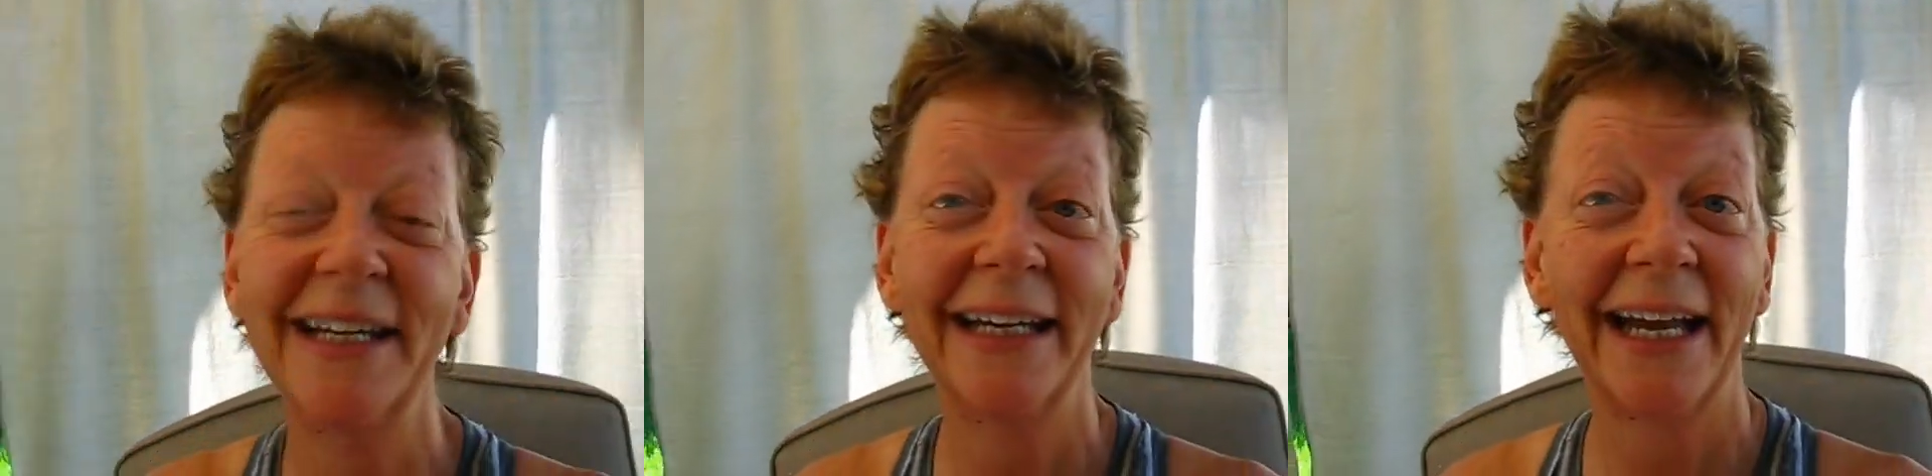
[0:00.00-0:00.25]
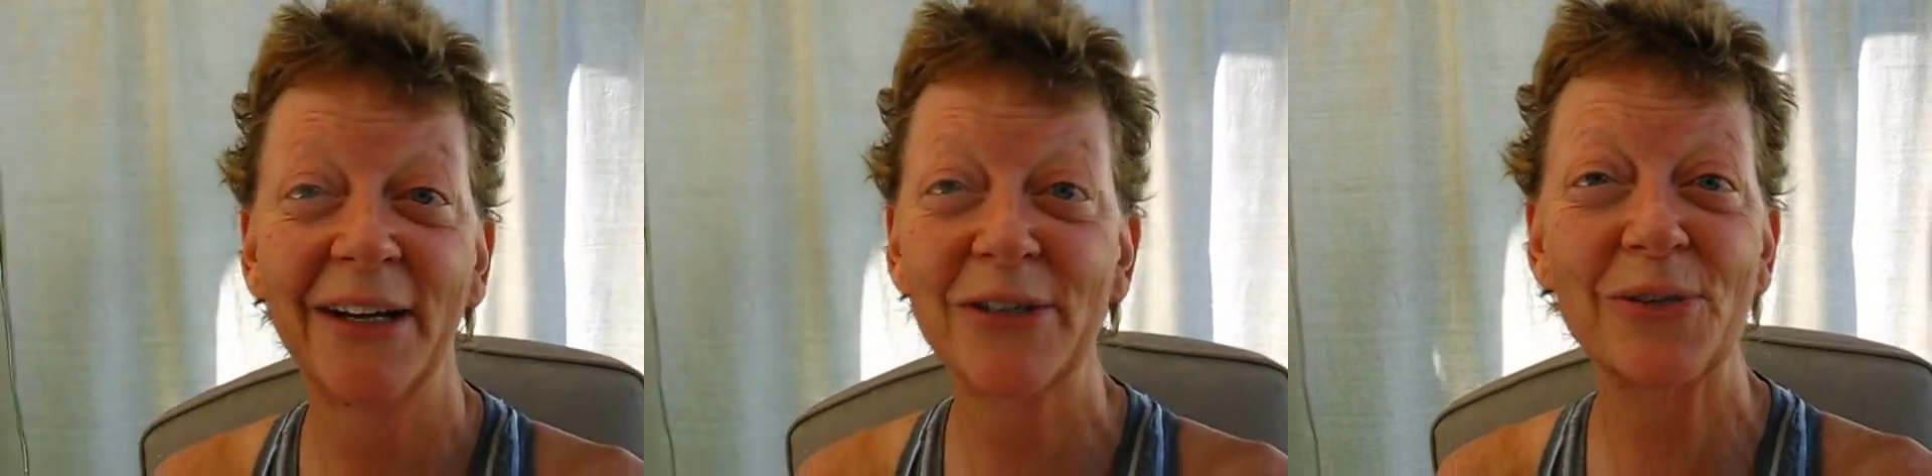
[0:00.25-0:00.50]

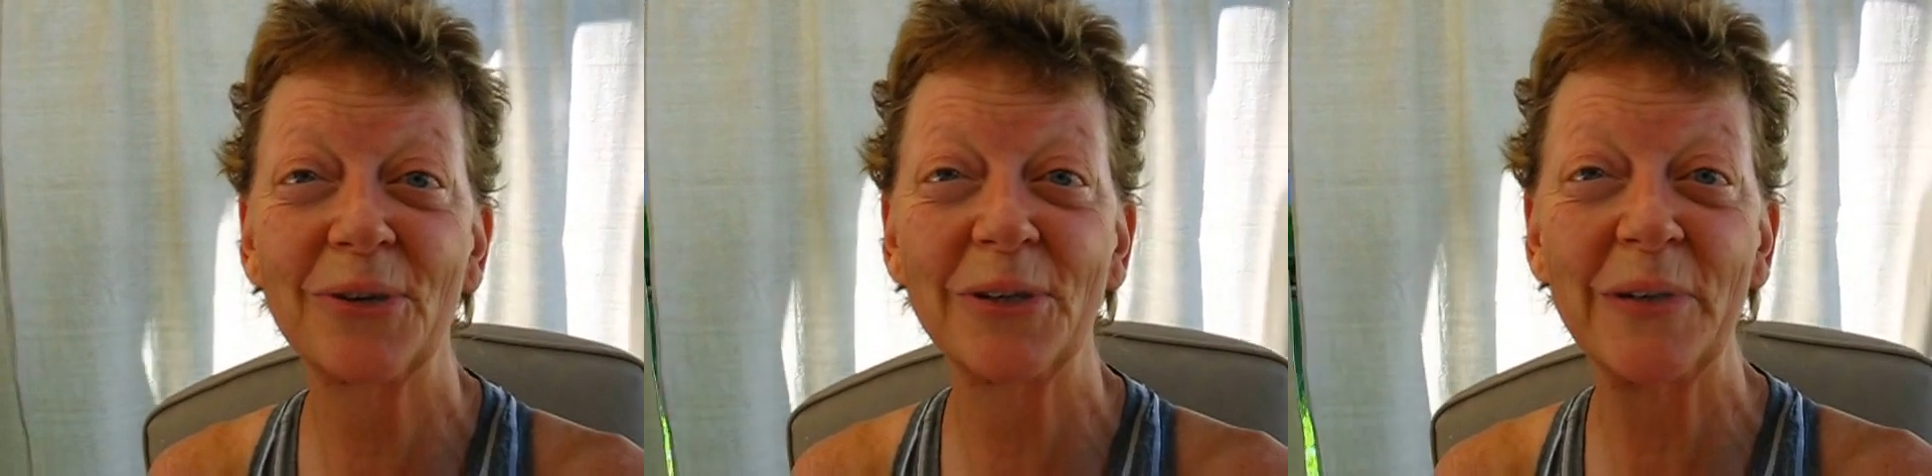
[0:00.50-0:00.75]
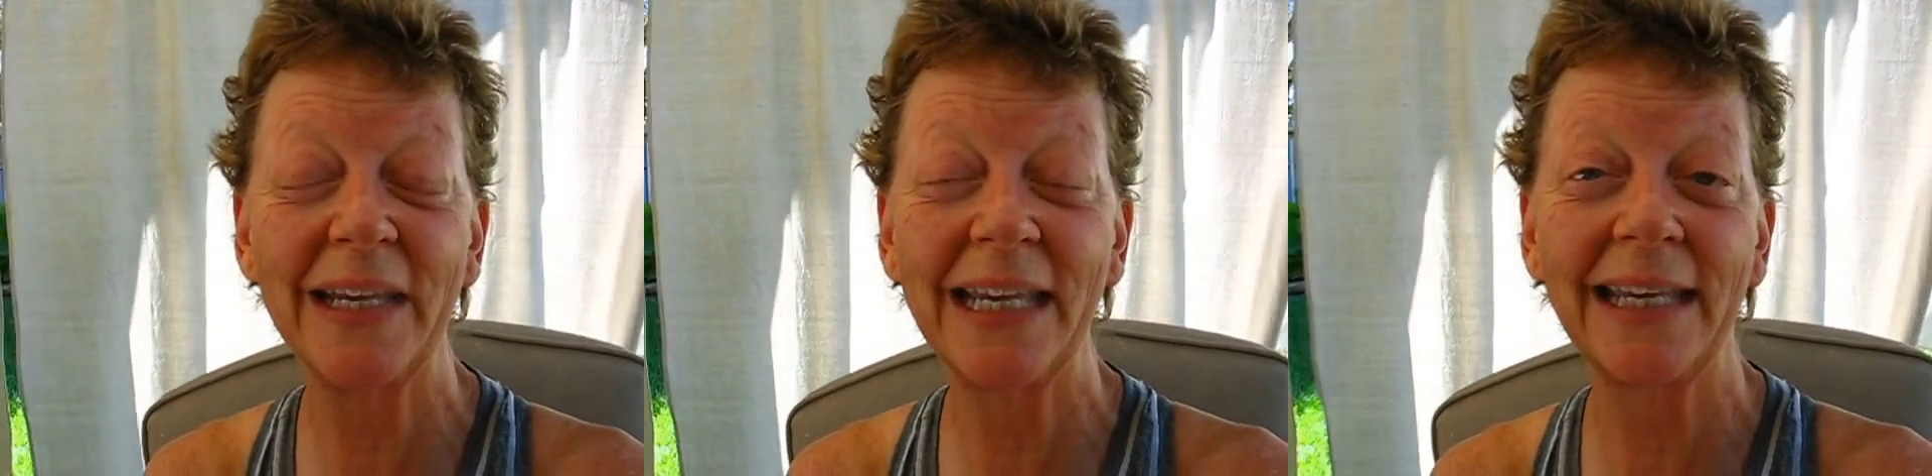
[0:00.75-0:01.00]
Hair's
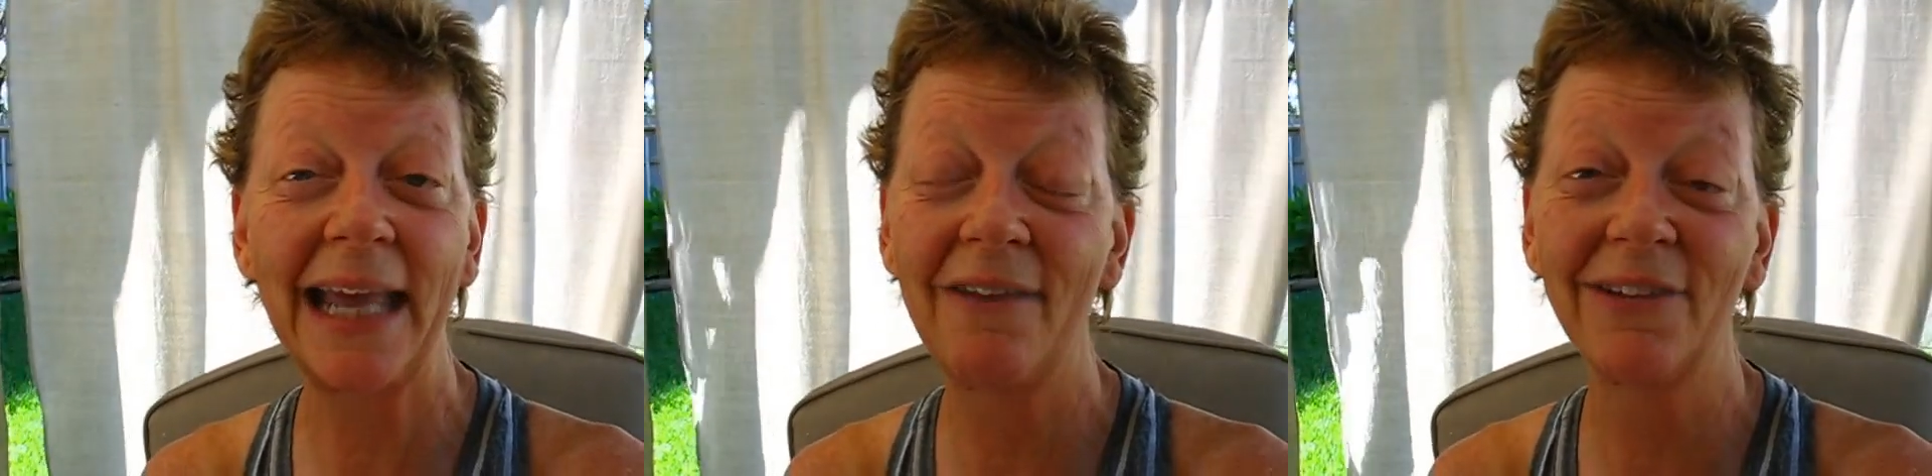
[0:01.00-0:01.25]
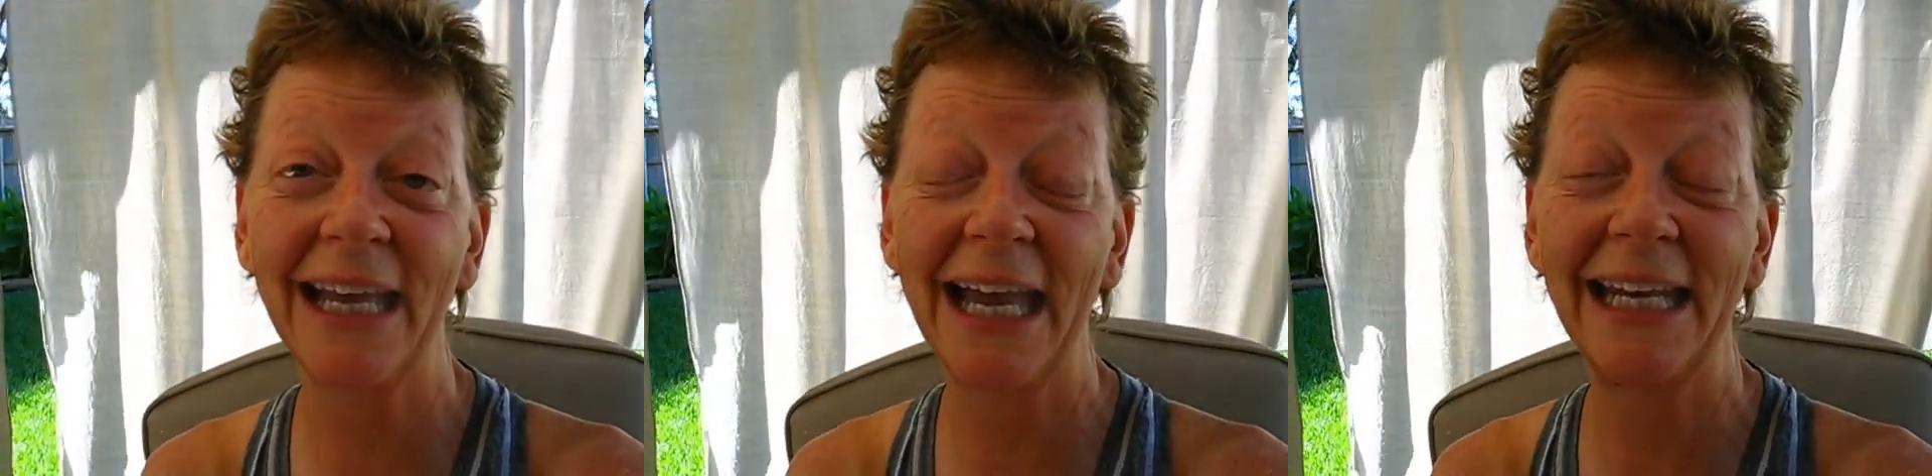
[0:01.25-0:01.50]
growing in,
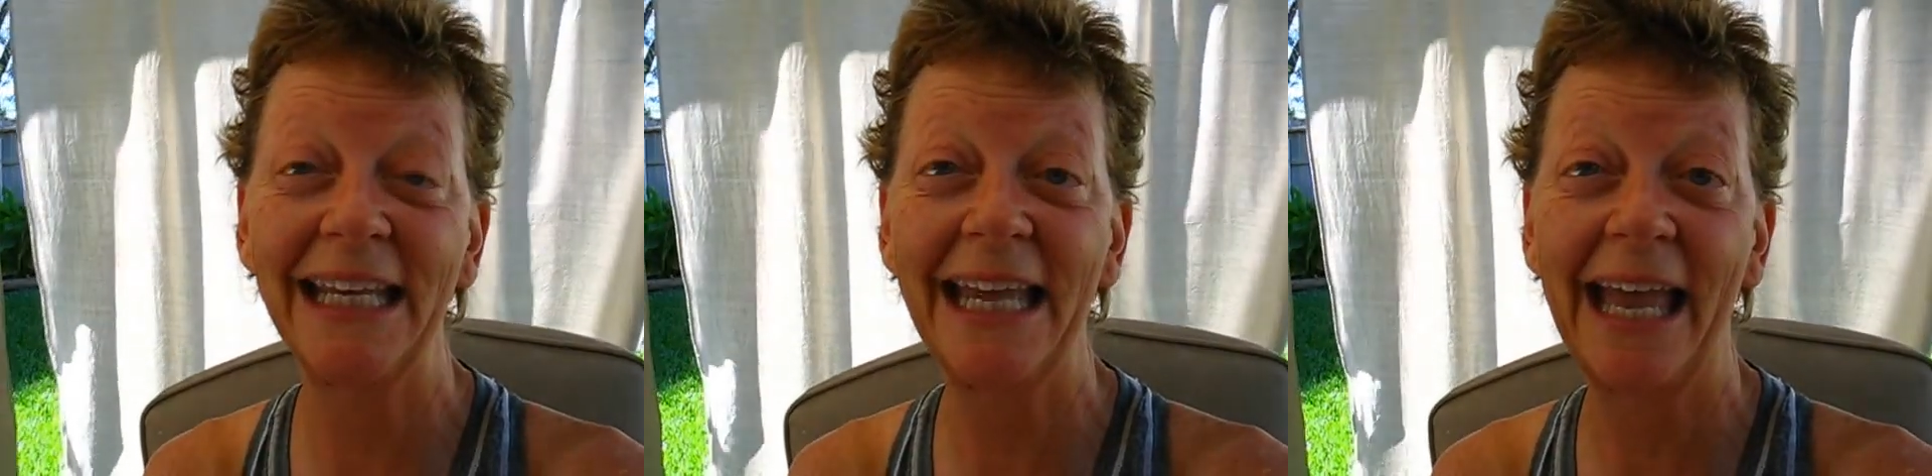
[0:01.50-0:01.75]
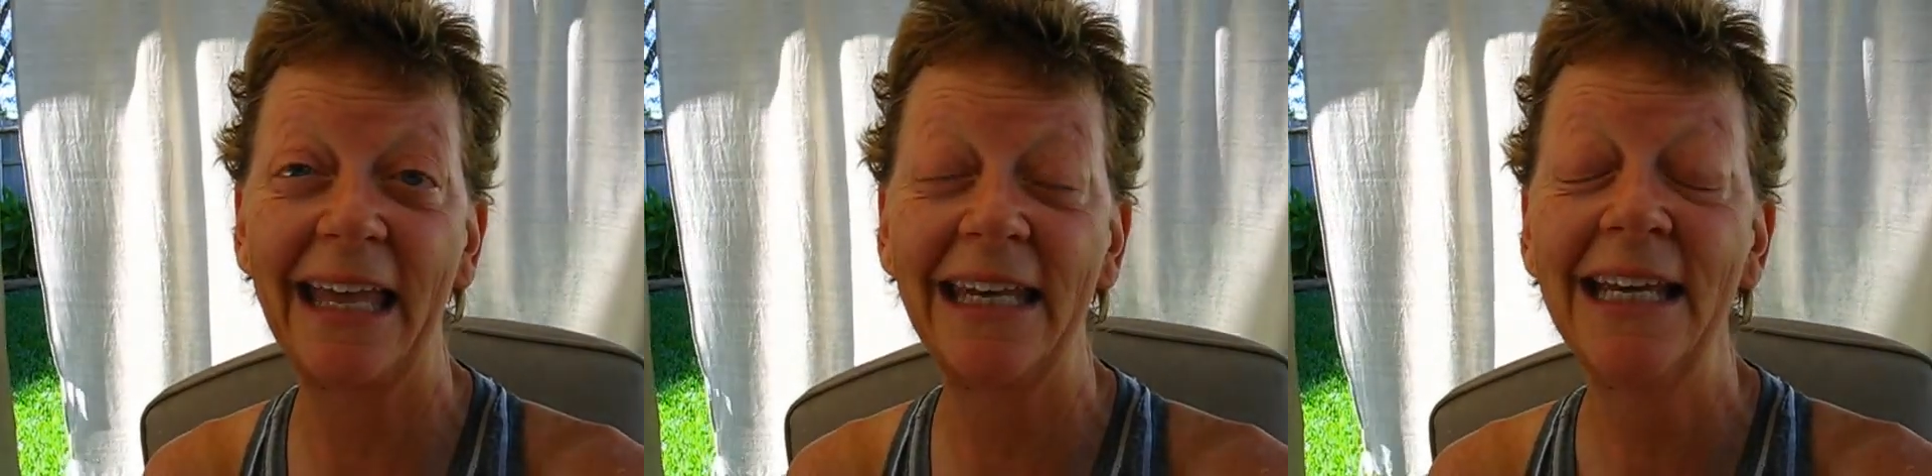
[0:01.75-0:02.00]
haven't cut it
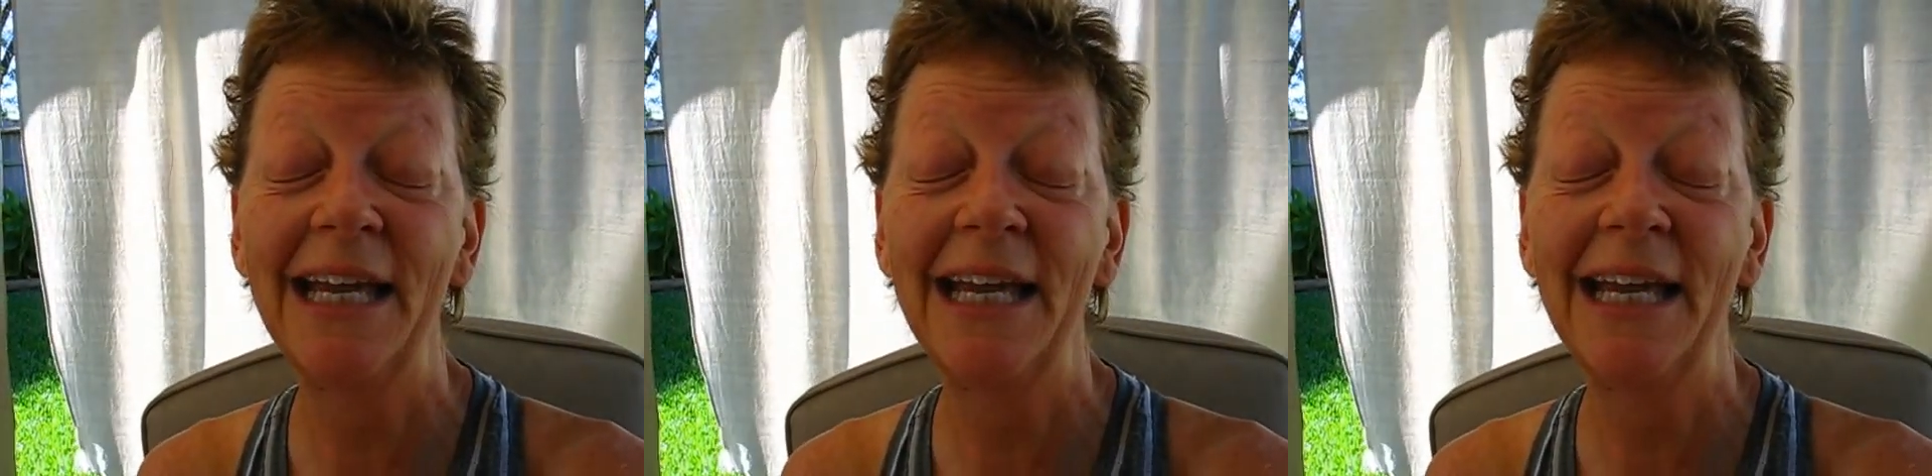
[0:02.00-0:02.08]
yet.